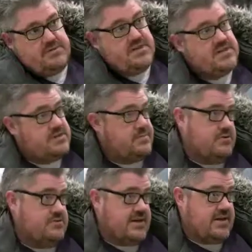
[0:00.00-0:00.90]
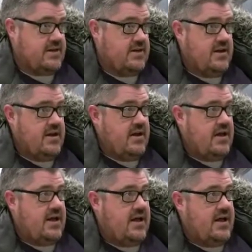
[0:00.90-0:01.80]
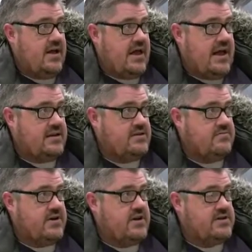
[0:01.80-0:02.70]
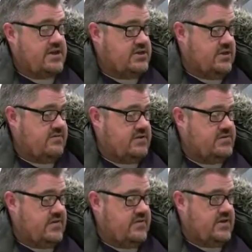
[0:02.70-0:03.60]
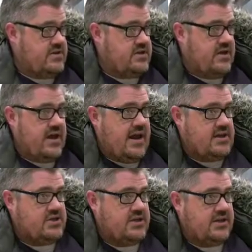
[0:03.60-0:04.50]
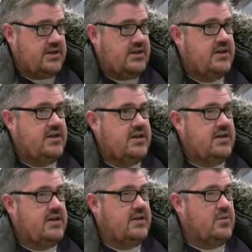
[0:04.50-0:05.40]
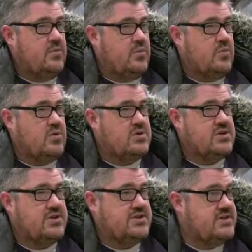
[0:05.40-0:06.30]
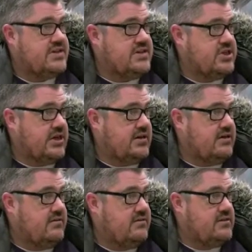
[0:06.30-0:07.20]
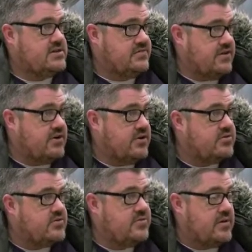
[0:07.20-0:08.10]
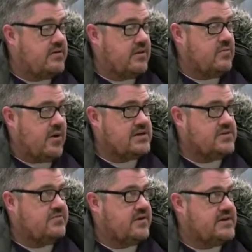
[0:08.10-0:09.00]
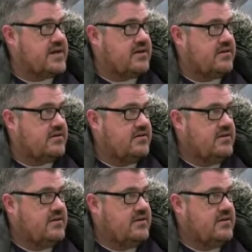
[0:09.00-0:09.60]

BBC Six Music, uh, and the realisation over those five years that I actually wasn't a DJ. It's a very odd way to find out.